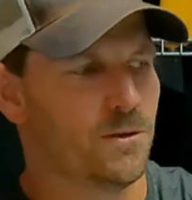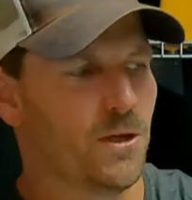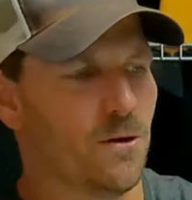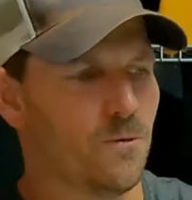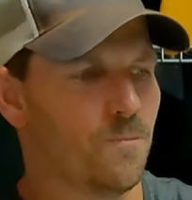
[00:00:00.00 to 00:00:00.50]

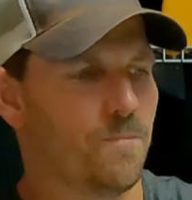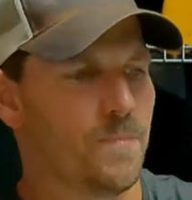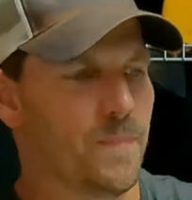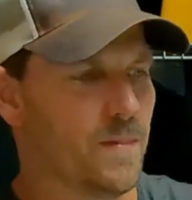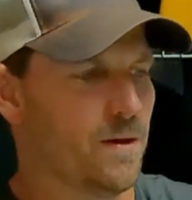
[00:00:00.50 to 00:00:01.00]
so
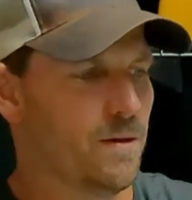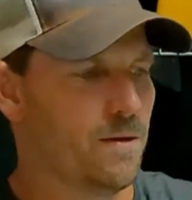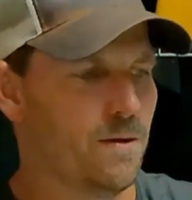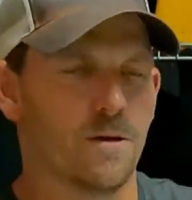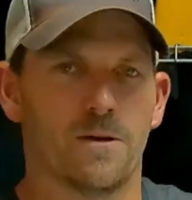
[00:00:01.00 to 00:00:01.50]

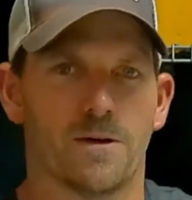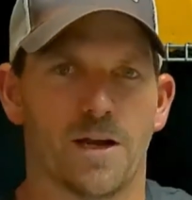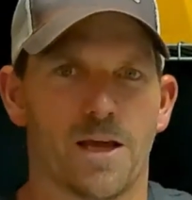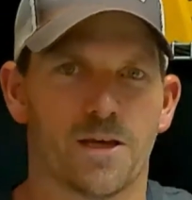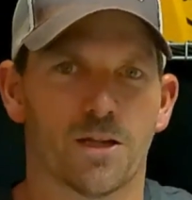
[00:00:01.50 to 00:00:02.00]

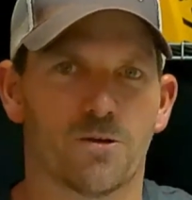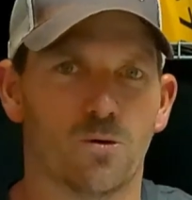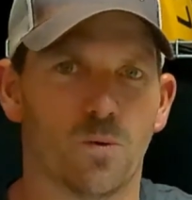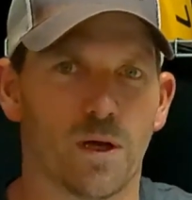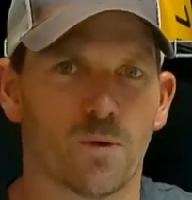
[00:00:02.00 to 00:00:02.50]
now you got a
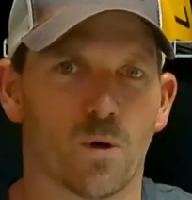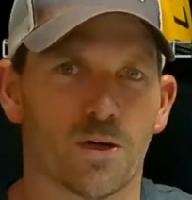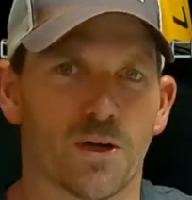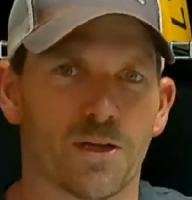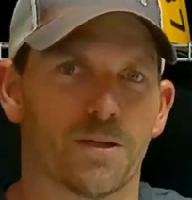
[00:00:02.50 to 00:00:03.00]
cool way to
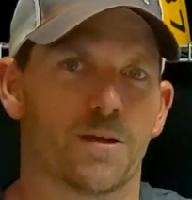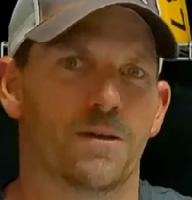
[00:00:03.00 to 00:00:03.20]
work on it.